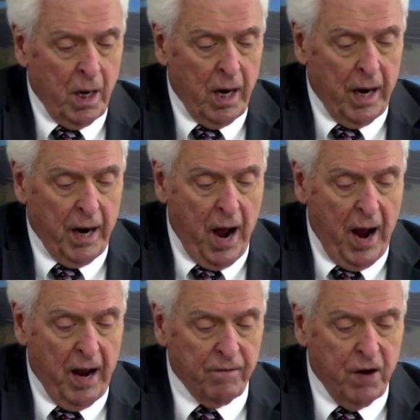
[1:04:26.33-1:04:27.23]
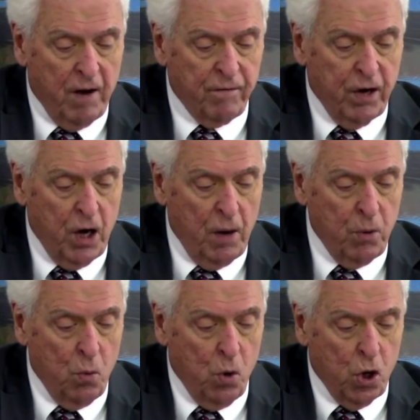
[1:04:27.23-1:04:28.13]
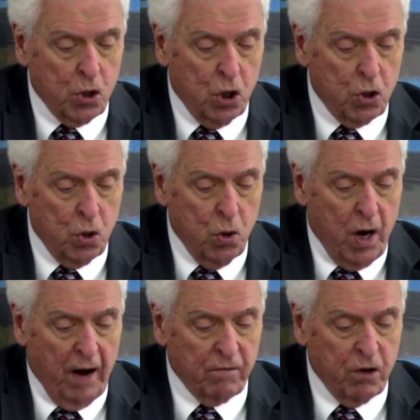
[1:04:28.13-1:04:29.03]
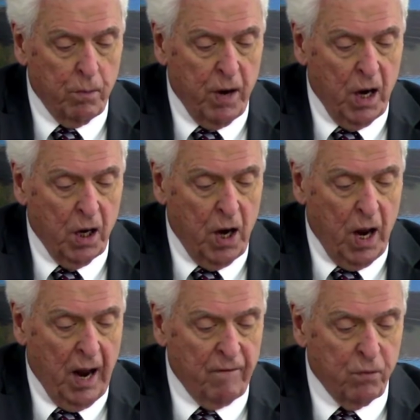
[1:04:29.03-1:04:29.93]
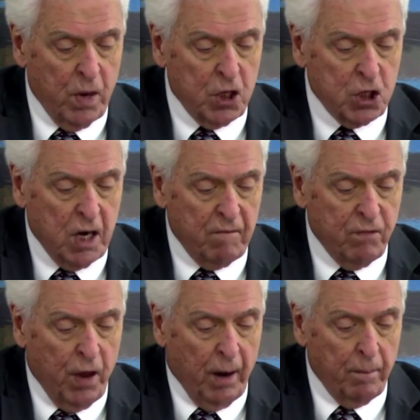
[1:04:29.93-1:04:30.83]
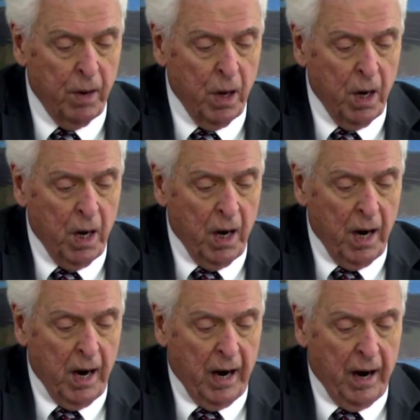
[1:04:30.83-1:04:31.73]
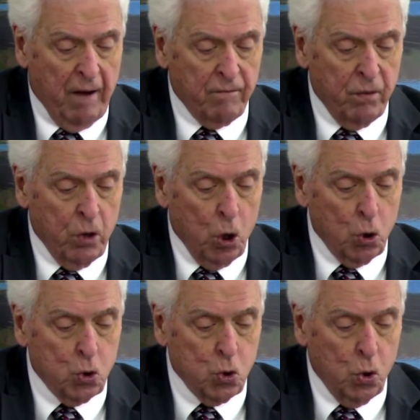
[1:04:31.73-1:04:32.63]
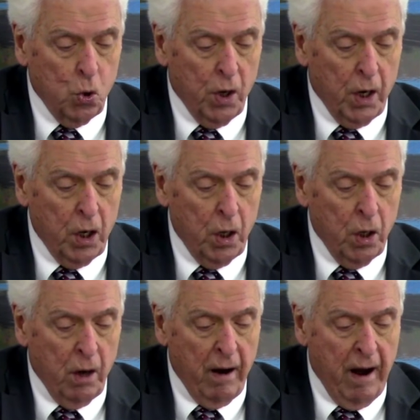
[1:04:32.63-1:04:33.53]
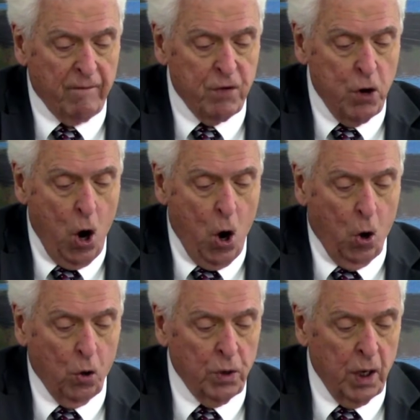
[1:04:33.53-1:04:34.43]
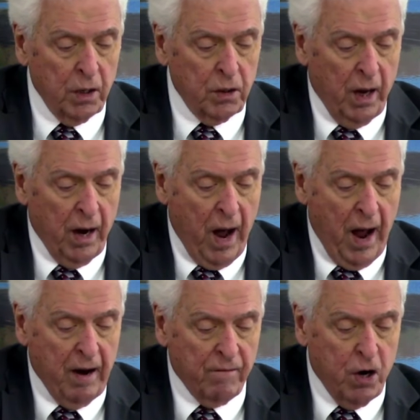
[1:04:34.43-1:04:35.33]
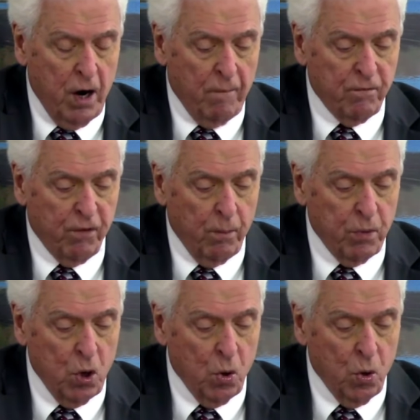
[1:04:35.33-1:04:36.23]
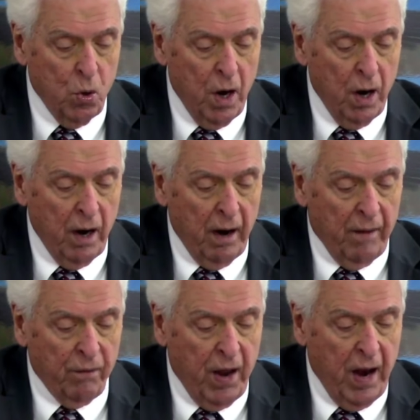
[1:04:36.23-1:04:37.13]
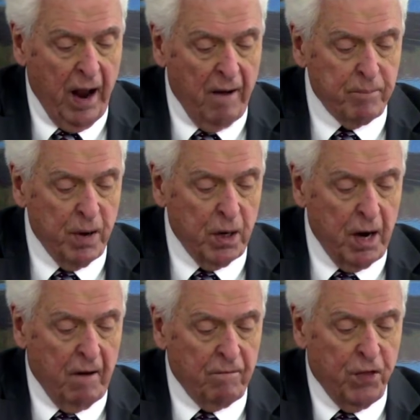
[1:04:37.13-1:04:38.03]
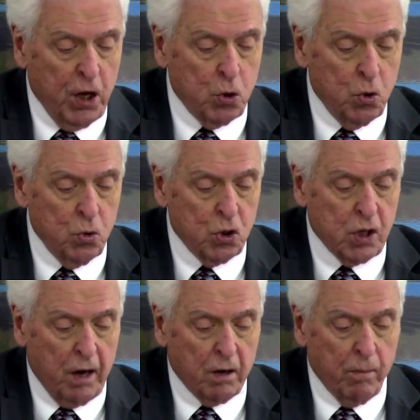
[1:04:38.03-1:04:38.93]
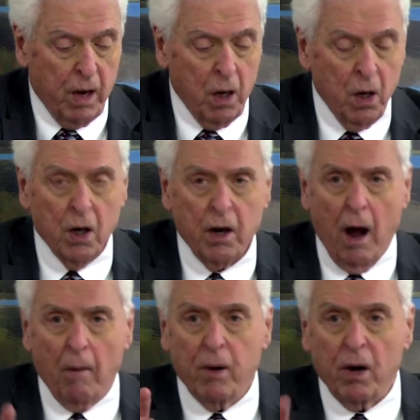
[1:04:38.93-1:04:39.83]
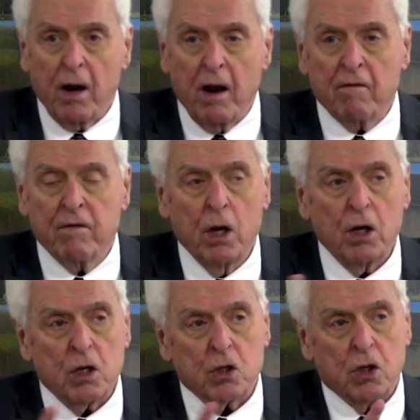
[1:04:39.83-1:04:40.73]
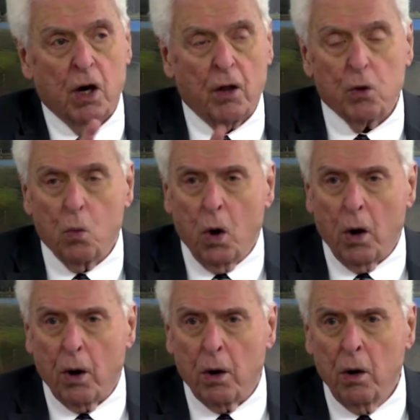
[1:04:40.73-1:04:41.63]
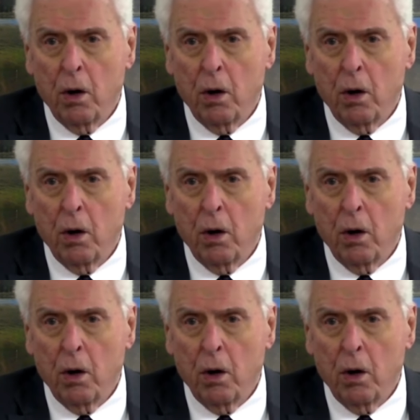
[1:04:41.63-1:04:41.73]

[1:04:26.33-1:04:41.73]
And I have given them the words that you gave to me, and they have received them, and have truly have known that I have come from you, and they have believed that you sent me. Now, believe is another word